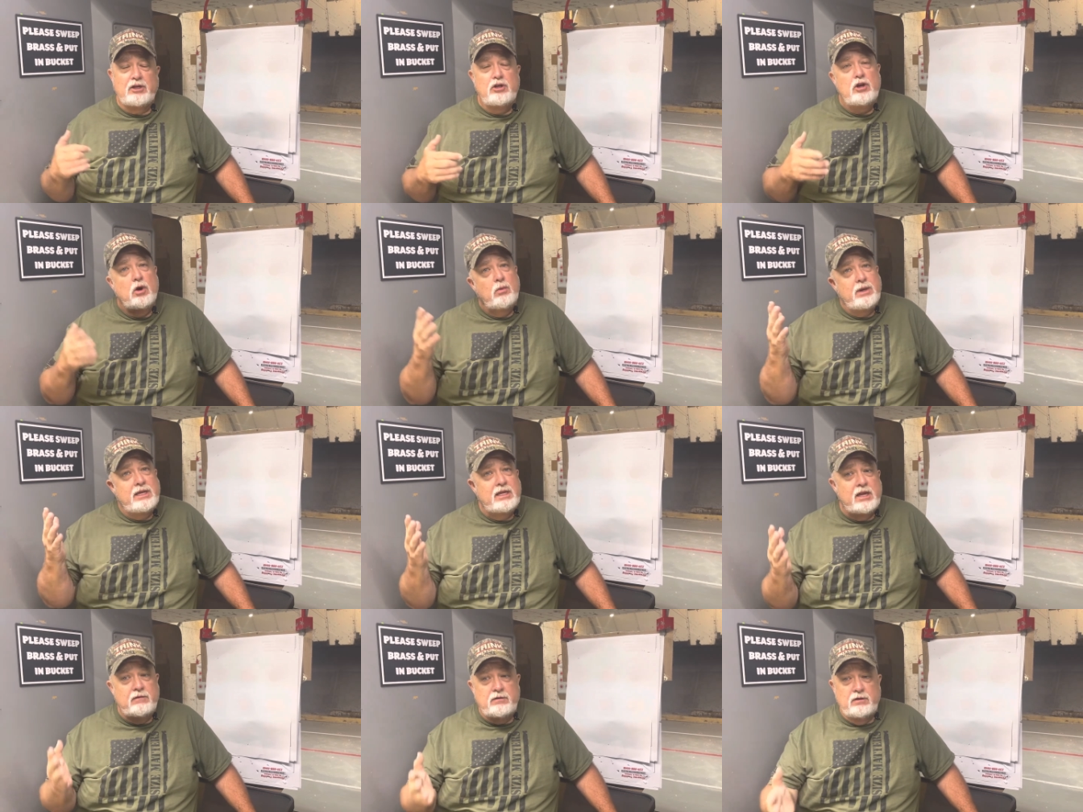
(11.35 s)
You know we
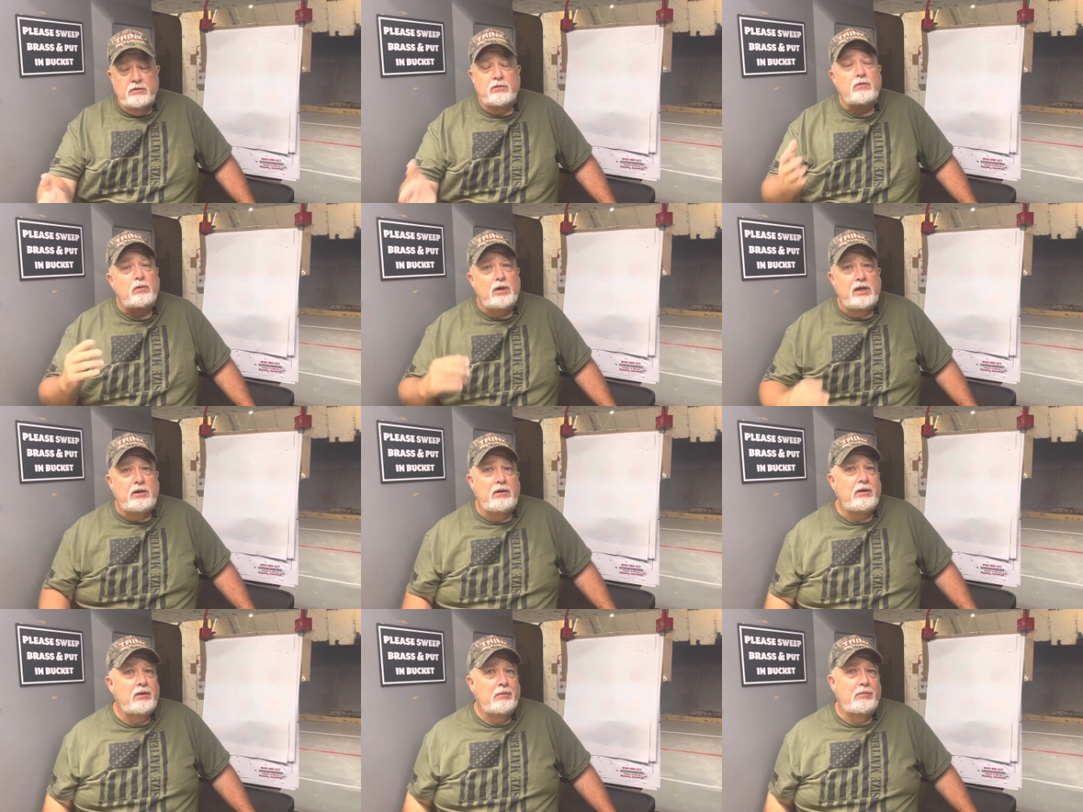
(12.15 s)
give you
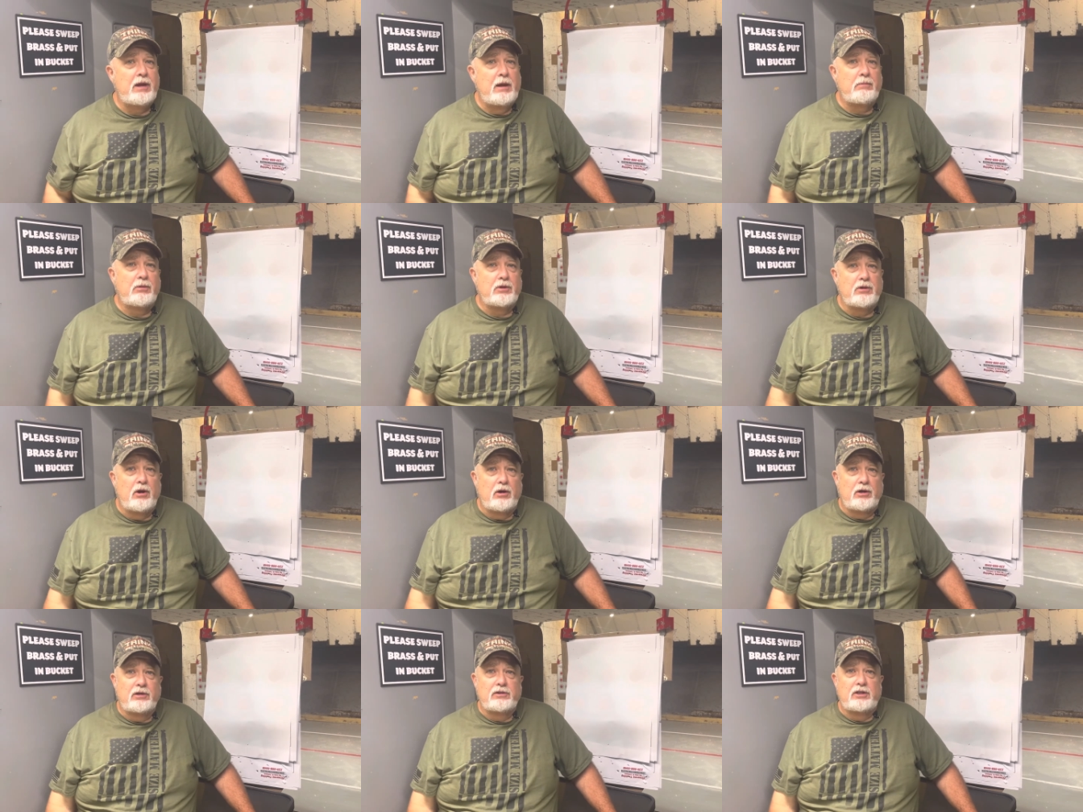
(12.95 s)
free paper
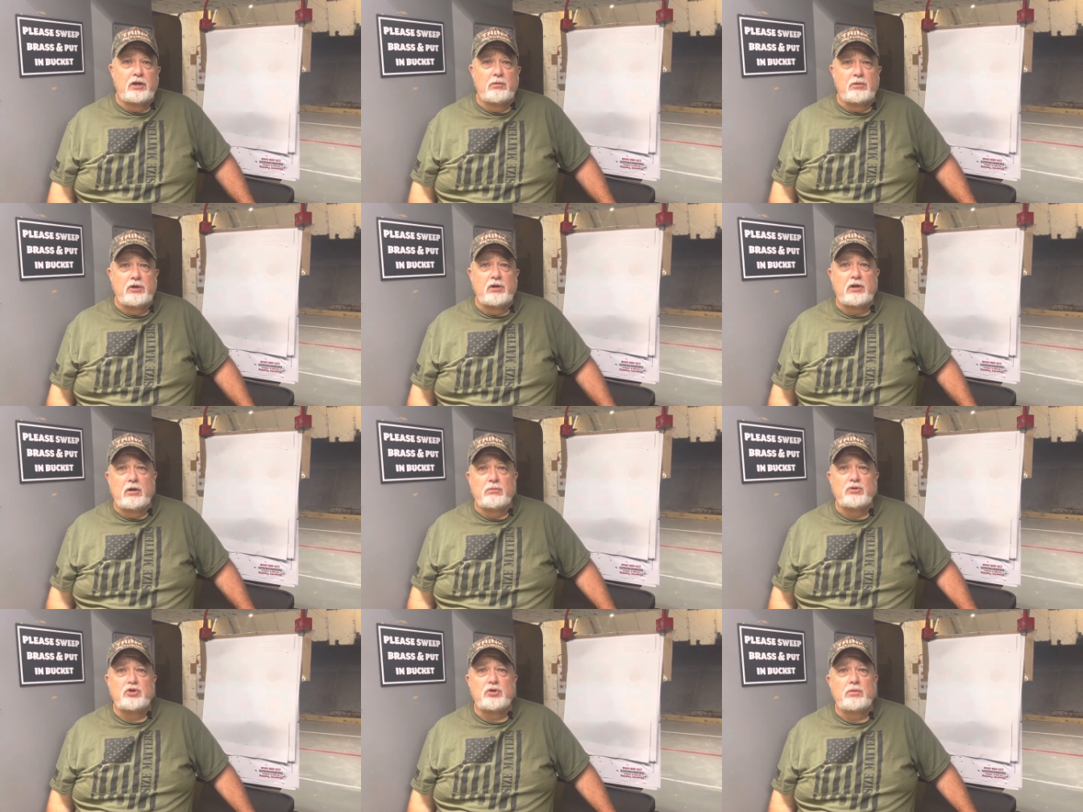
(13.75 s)
targets here when you
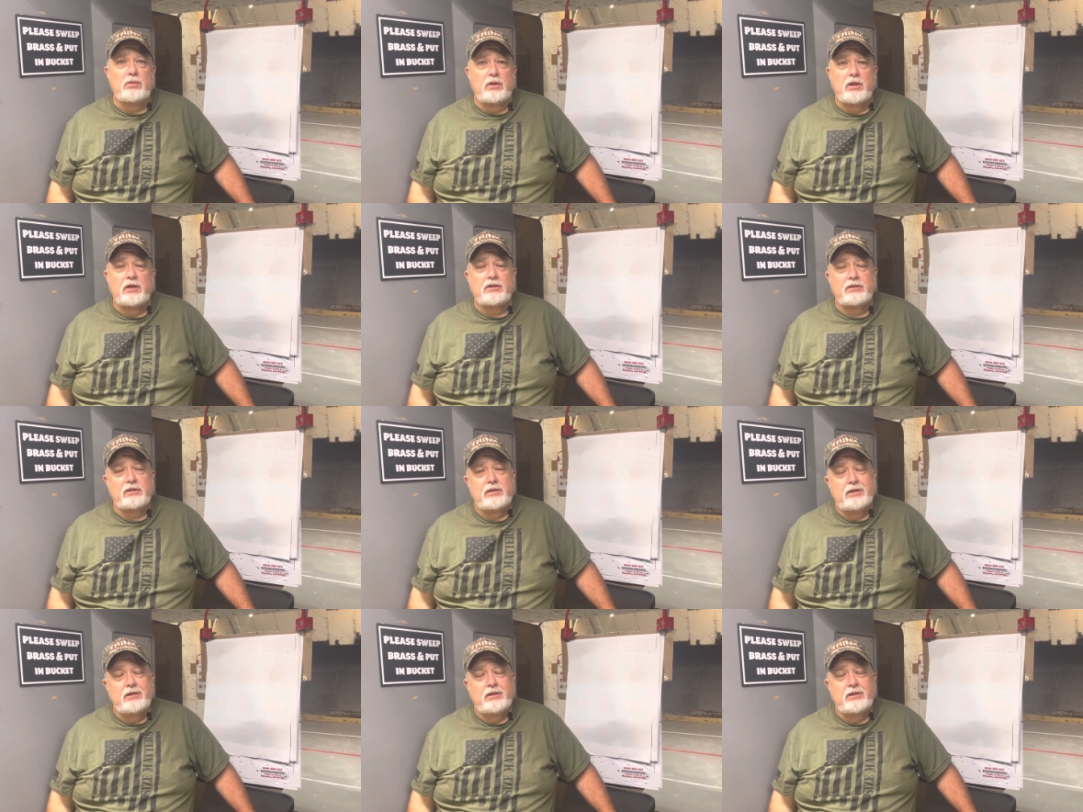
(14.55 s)
come shoot with us.